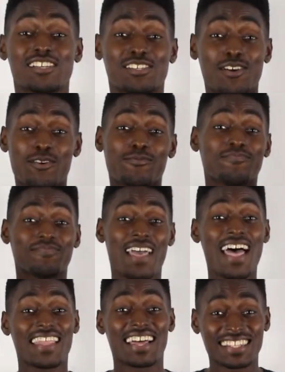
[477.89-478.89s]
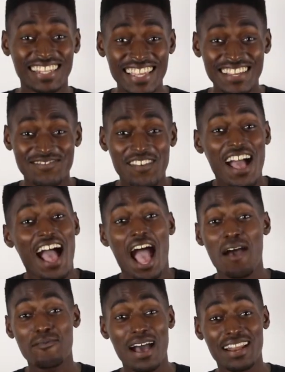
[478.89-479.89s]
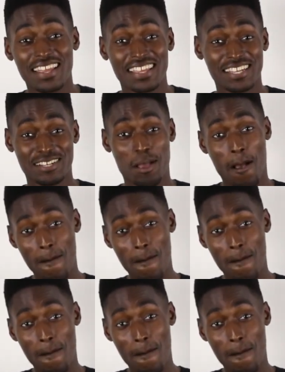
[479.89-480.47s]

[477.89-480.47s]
So that's it. I'm out of here.